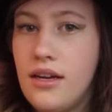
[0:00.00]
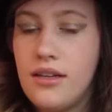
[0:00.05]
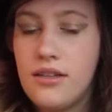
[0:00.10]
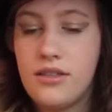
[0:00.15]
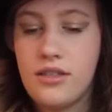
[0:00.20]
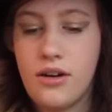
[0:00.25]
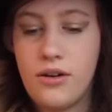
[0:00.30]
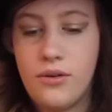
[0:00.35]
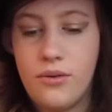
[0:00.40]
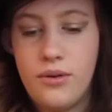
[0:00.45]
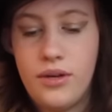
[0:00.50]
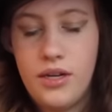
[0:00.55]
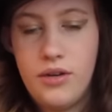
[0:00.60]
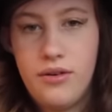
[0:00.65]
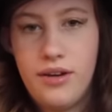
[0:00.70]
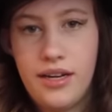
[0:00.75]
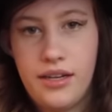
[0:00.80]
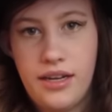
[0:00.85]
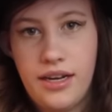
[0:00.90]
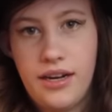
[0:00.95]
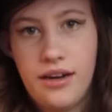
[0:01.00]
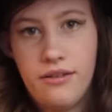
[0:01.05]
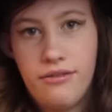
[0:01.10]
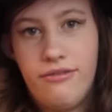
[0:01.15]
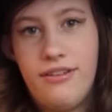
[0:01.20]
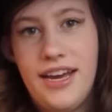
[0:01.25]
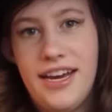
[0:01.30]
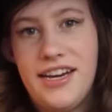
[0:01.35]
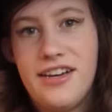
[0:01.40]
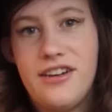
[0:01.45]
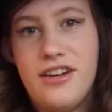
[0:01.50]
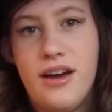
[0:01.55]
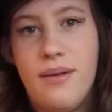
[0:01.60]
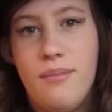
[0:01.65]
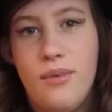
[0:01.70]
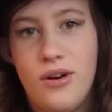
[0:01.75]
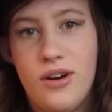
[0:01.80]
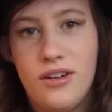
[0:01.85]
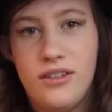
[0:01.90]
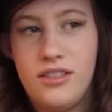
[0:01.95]
So you get a fake
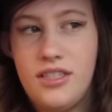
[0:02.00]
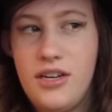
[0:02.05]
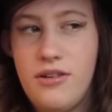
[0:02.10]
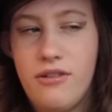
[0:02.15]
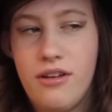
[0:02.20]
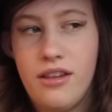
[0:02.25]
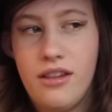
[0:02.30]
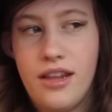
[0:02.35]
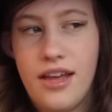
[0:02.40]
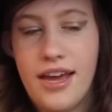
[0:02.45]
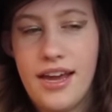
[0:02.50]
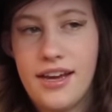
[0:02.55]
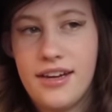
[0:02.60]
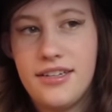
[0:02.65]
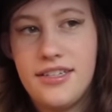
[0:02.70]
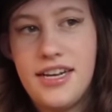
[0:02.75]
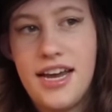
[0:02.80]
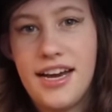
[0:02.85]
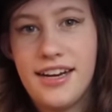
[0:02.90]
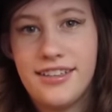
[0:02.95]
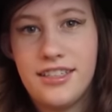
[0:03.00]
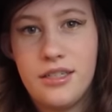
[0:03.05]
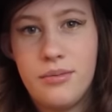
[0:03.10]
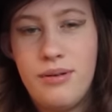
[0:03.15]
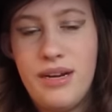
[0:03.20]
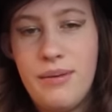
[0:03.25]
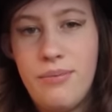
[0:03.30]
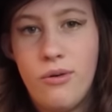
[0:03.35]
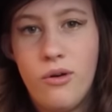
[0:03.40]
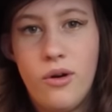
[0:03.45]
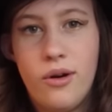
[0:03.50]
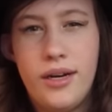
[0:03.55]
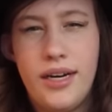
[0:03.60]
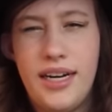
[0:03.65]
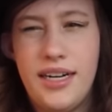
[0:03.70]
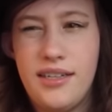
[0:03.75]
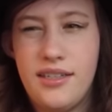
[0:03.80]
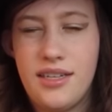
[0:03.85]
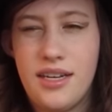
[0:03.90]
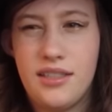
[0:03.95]
number so you can text people, and
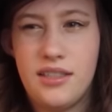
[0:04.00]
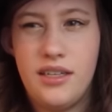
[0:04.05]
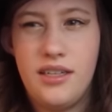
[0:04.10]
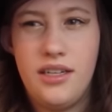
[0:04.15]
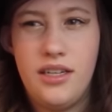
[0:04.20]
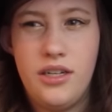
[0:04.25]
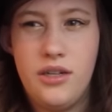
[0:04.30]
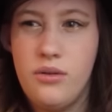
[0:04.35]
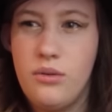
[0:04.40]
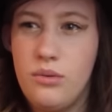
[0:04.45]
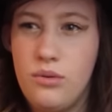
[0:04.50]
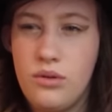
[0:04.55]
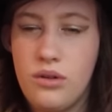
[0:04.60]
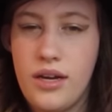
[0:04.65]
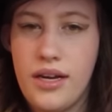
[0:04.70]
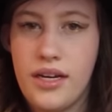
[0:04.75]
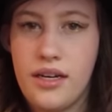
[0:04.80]
it doesn't use